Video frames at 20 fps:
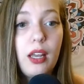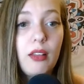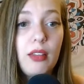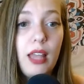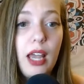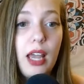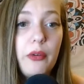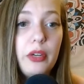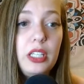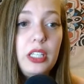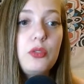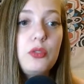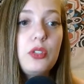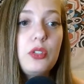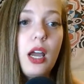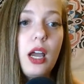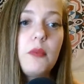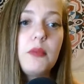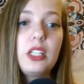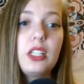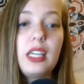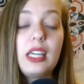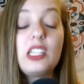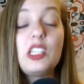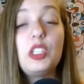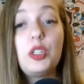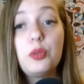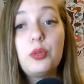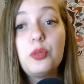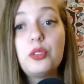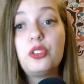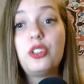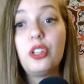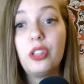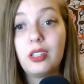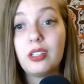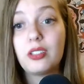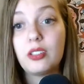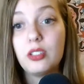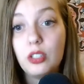allowing you time to get used to
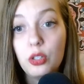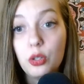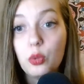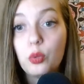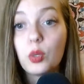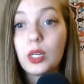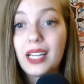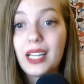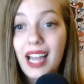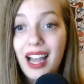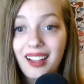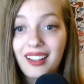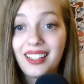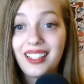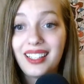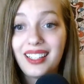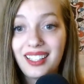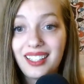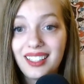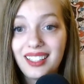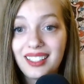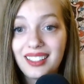this new reality.